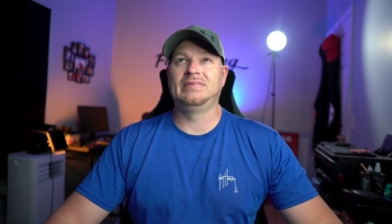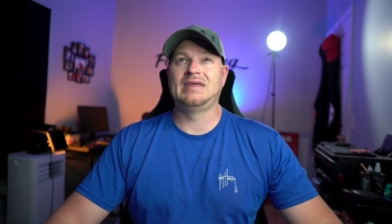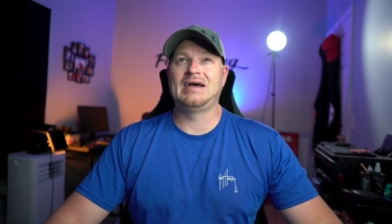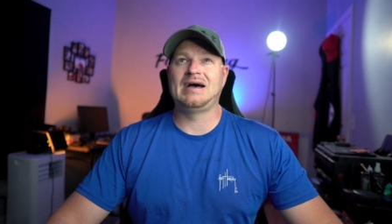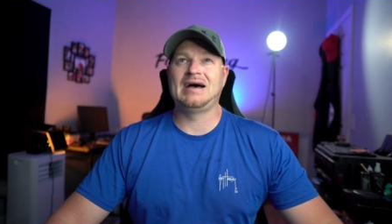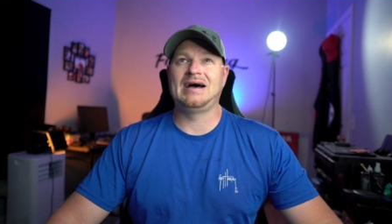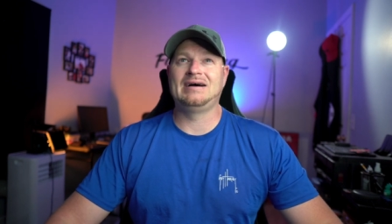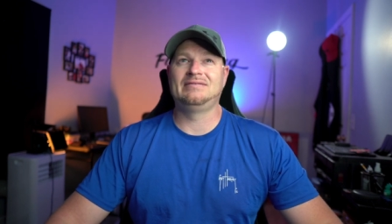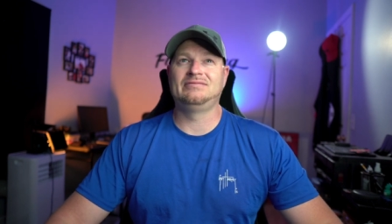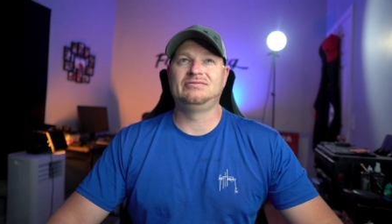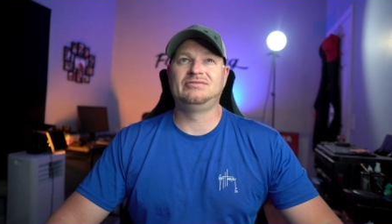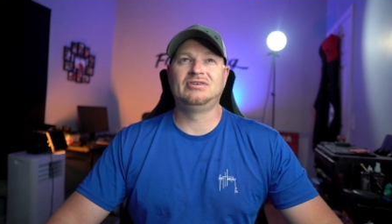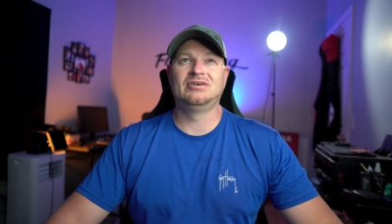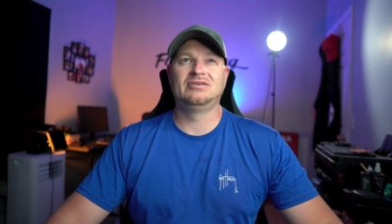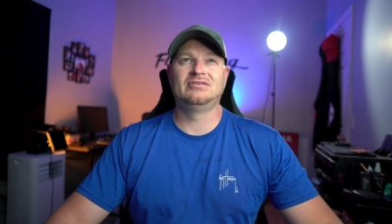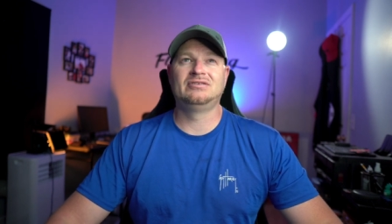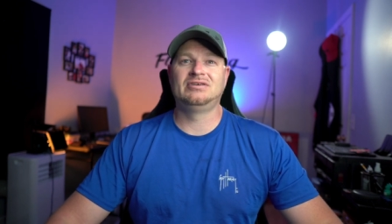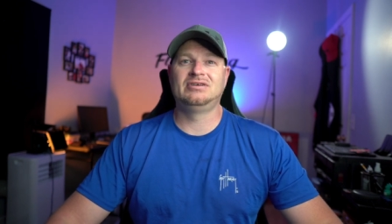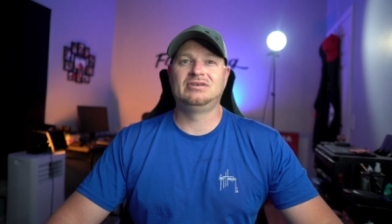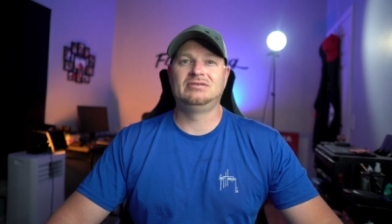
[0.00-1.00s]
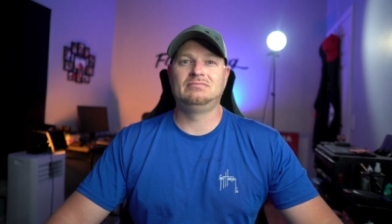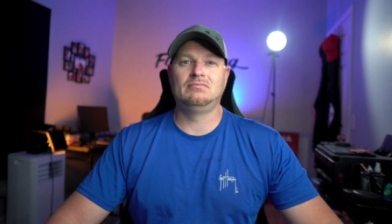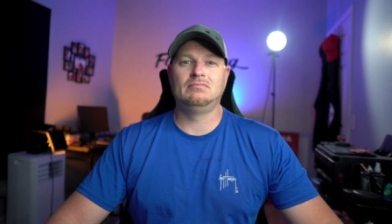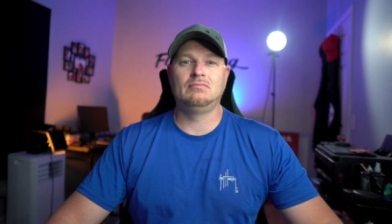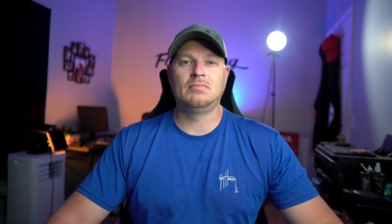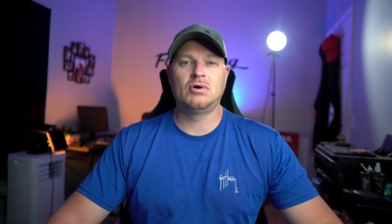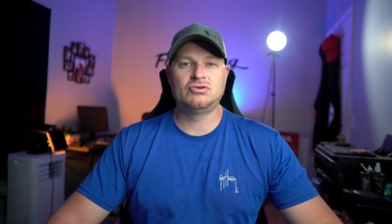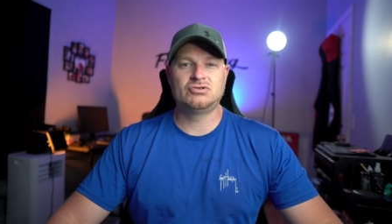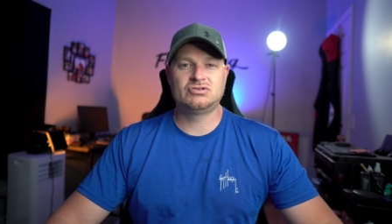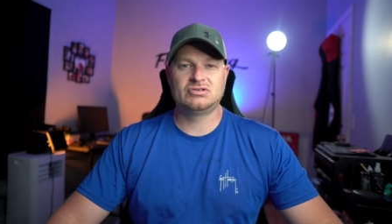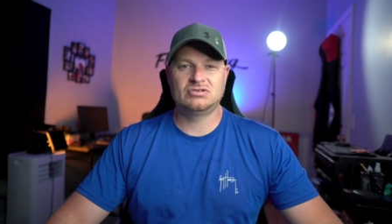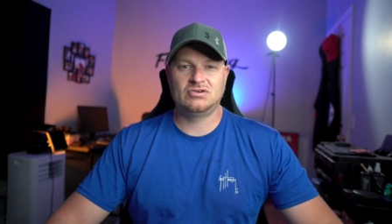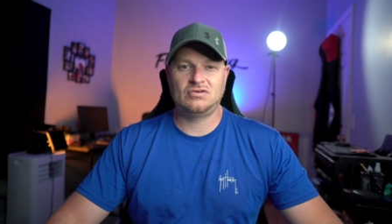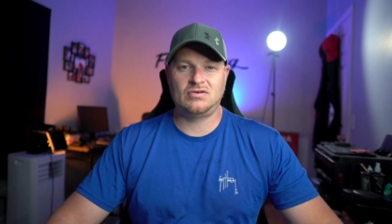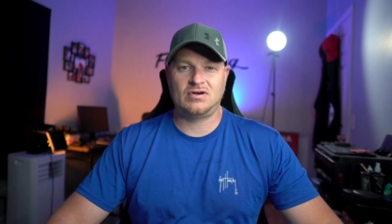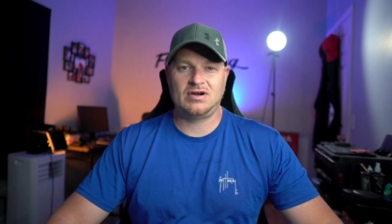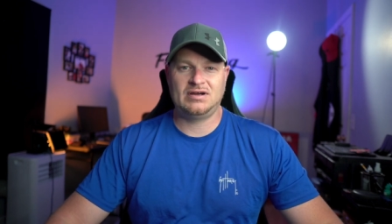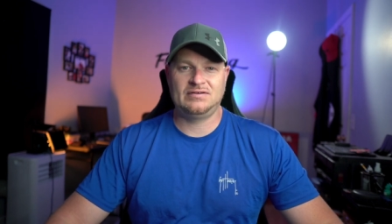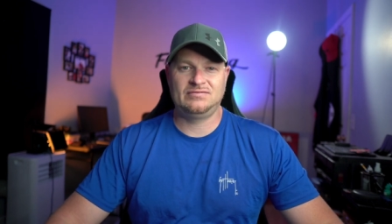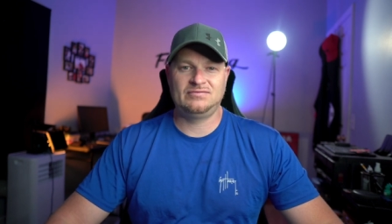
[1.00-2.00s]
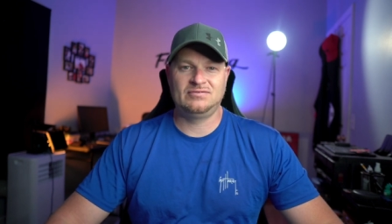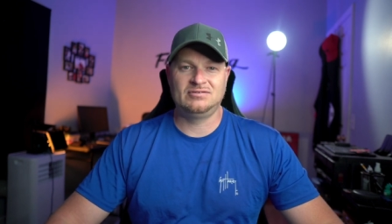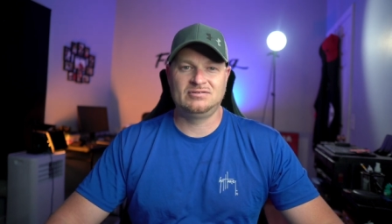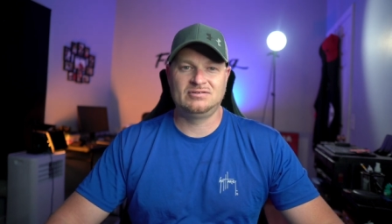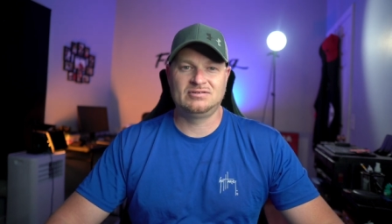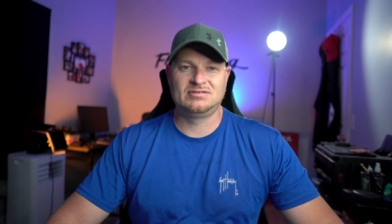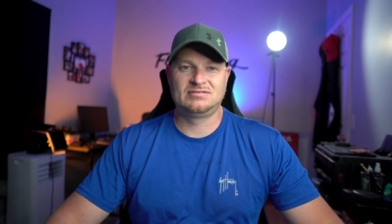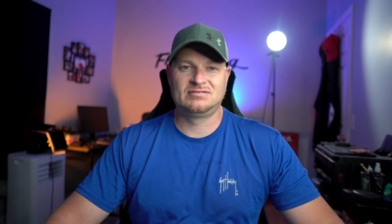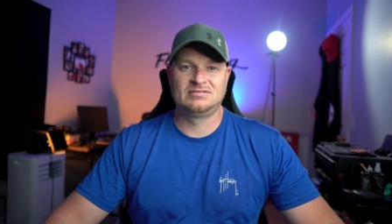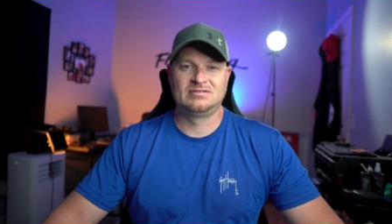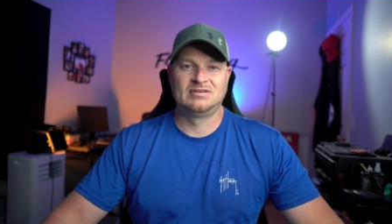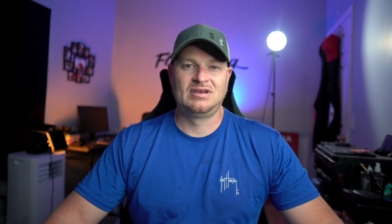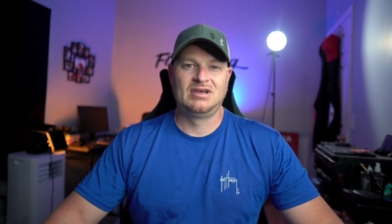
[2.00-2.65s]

I've done motion graphics,